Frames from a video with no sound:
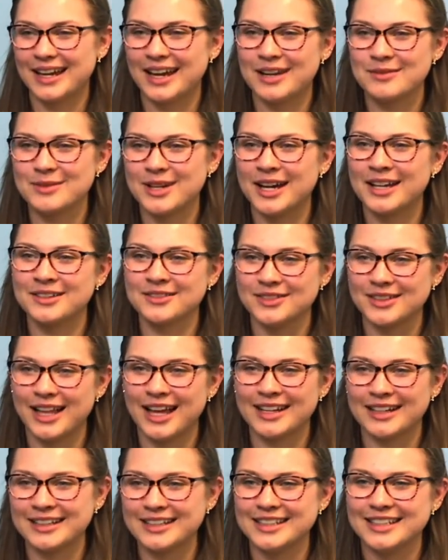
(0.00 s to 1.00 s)
I'm kind of
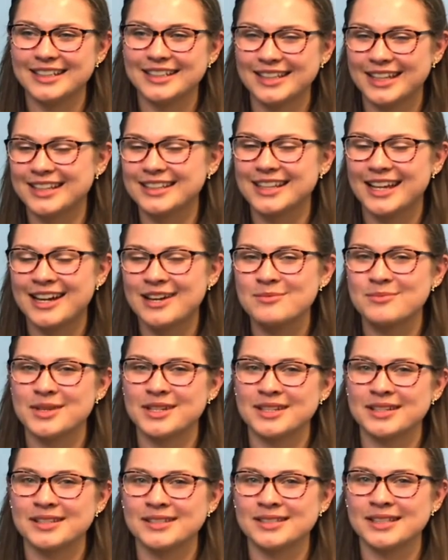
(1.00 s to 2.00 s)
glad I did it like that,
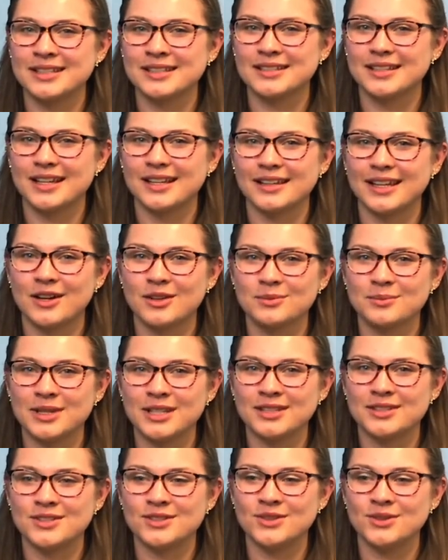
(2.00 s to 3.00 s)
because it allowed
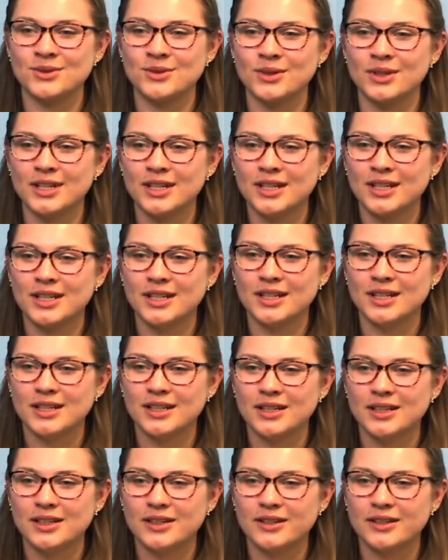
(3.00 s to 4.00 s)
me to
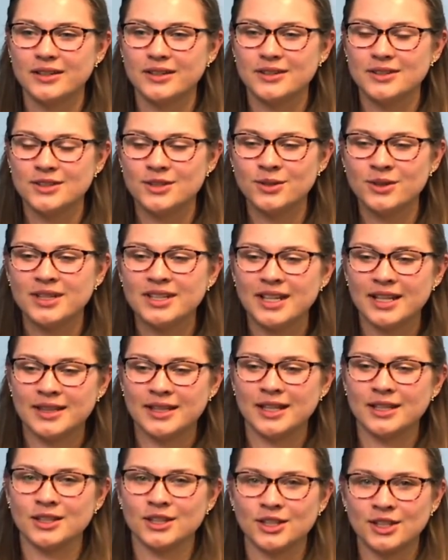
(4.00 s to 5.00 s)
do it and
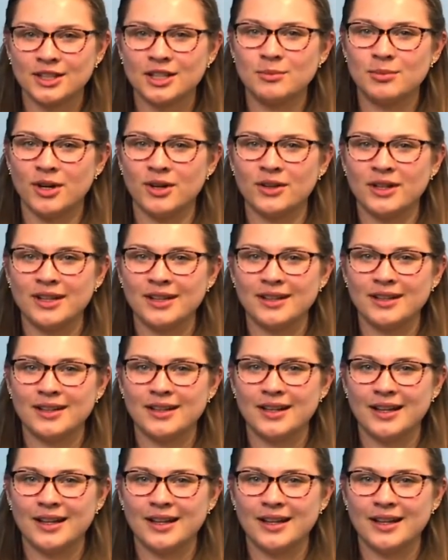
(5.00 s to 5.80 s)
then learn about it,